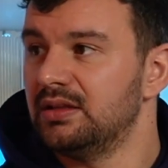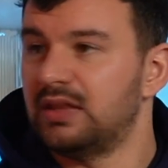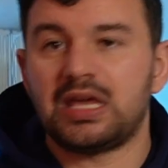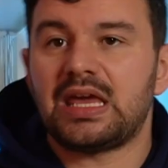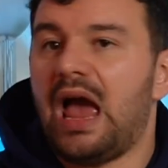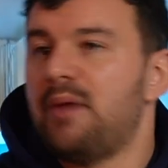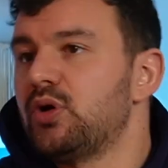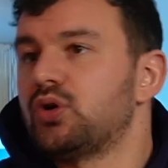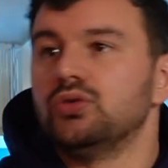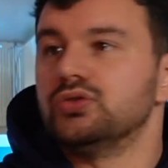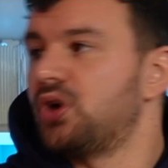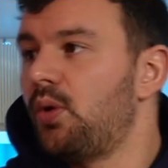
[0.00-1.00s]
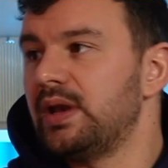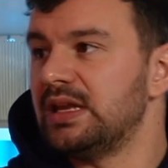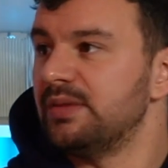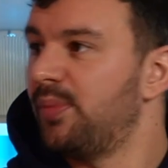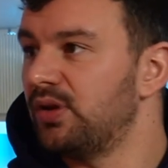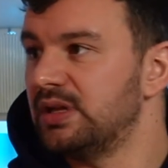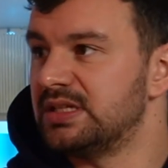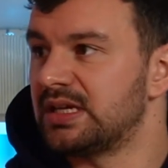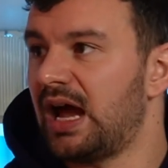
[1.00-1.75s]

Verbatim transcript: the chemicals going in your body to mm.